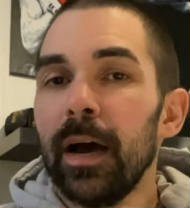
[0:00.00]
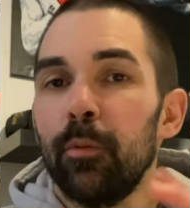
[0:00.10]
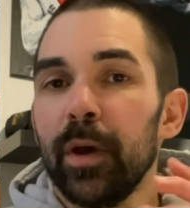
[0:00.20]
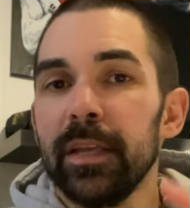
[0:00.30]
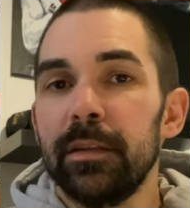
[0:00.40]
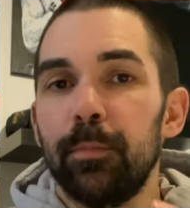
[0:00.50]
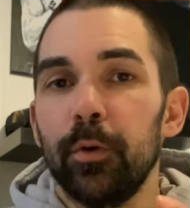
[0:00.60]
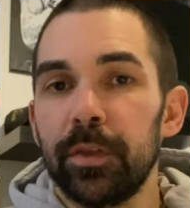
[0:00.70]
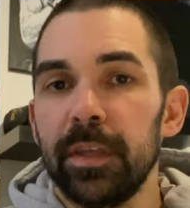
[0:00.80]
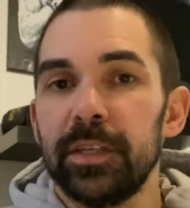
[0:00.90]
I weighed
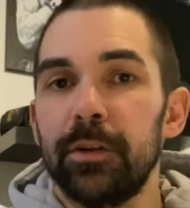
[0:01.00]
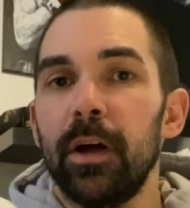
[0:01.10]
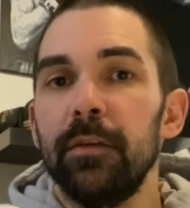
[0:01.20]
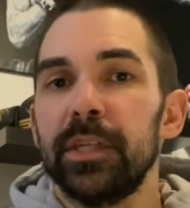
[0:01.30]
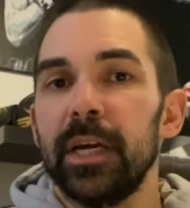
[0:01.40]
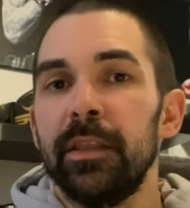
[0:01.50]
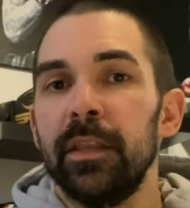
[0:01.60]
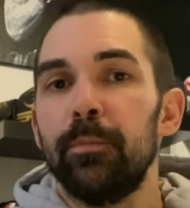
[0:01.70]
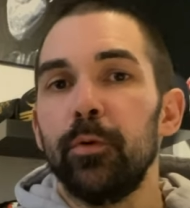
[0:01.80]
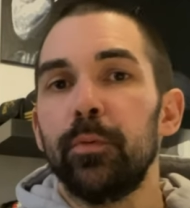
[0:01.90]
both these gloves and
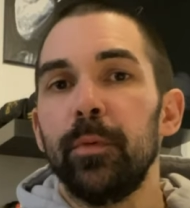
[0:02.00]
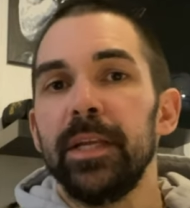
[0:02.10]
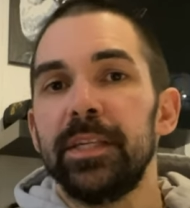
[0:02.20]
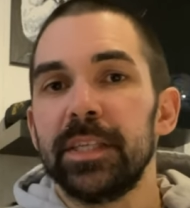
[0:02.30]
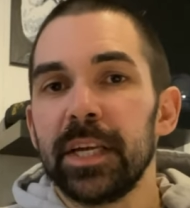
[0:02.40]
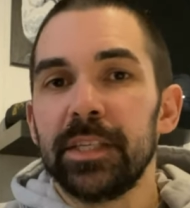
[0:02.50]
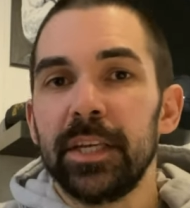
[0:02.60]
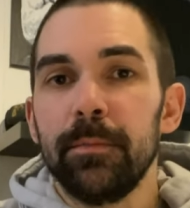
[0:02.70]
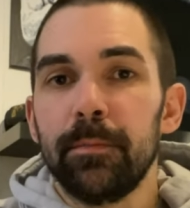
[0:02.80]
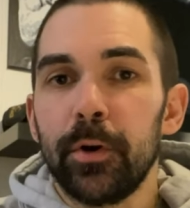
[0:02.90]
they both weighed
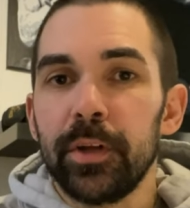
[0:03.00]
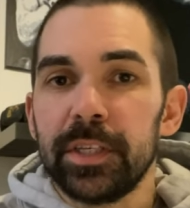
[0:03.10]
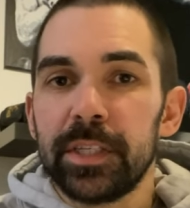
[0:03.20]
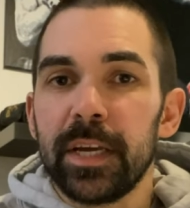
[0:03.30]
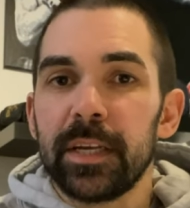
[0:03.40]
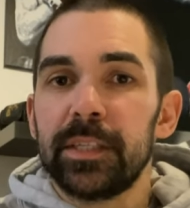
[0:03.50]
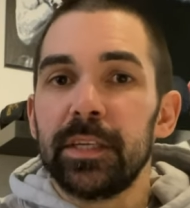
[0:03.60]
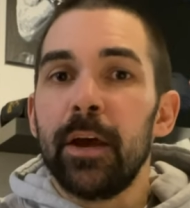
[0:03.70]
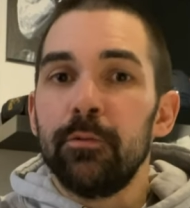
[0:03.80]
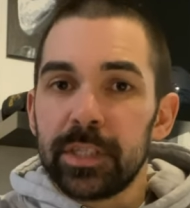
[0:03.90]
16.6
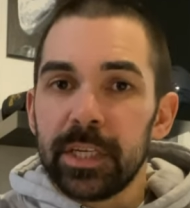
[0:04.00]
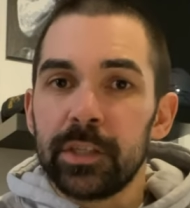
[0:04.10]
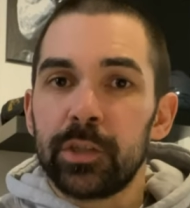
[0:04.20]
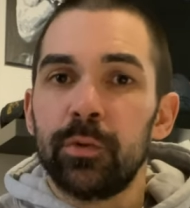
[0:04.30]
ounces,